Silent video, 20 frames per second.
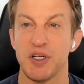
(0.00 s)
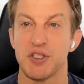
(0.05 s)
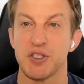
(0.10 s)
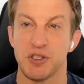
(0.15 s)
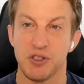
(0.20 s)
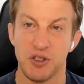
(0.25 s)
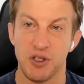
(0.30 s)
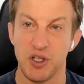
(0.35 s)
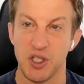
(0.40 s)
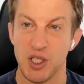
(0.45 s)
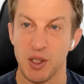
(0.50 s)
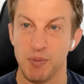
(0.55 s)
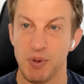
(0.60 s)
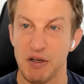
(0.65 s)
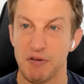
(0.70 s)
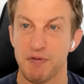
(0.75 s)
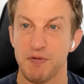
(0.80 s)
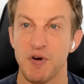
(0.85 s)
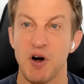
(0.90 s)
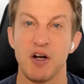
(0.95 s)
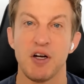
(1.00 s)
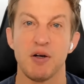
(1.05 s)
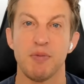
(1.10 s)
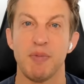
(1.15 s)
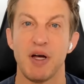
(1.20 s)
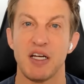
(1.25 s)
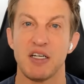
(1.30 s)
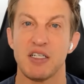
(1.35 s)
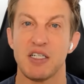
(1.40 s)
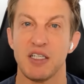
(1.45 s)
it's good to be
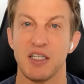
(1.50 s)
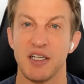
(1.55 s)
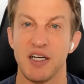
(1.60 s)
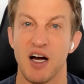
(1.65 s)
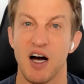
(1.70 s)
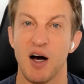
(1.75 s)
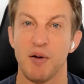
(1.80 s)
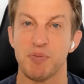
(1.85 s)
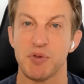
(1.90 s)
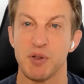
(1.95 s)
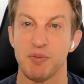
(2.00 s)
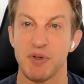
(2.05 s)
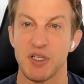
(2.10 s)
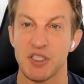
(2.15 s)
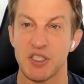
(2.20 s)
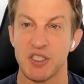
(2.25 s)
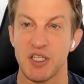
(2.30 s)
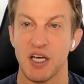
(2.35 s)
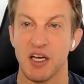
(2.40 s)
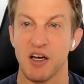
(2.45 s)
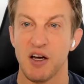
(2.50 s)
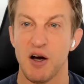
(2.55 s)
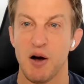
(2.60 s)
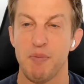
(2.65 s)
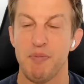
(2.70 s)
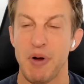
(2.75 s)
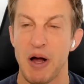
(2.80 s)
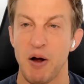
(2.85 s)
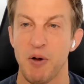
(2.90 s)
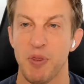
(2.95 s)
fundamentally optimistic
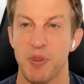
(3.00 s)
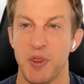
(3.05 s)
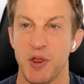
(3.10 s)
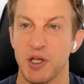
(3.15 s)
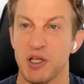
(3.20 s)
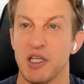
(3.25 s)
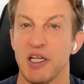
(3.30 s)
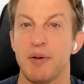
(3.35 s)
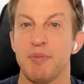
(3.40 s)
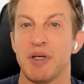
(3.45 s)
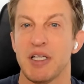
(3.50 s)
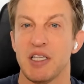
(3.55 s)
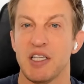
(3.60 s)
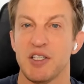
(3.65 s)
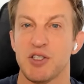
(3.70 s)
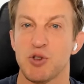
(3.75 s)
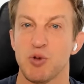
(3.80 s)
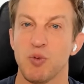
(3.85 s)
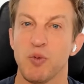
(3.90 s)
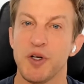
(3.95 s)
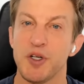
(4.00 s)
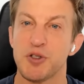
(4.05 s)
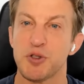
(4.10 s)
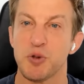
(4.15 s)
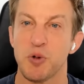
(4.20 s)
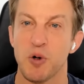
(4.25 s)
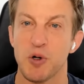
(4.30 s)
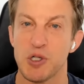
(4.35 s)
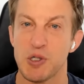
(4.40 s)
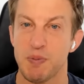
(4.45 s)
about the limitless
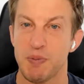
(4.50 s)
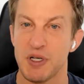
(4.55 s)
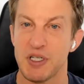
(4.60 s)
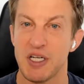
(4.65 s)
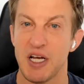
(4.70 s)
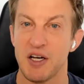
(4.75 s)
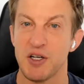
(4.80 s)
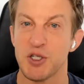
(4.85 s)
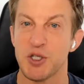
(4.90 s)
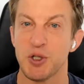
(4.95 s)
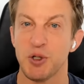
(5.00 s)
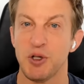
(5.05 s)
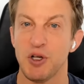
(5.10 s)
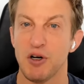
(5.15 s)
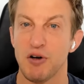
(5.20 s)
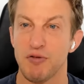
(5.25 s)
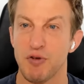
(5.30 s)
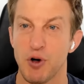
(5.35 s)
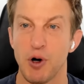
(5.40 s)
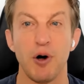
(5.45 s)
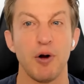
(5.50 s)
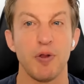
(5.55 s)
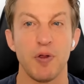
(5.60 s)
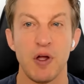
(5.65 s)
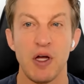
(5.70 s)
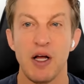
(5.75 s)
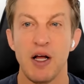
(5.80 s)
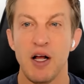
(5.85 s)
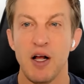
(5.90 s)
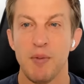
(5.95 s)
resource potential of
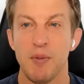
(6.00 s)
Earth,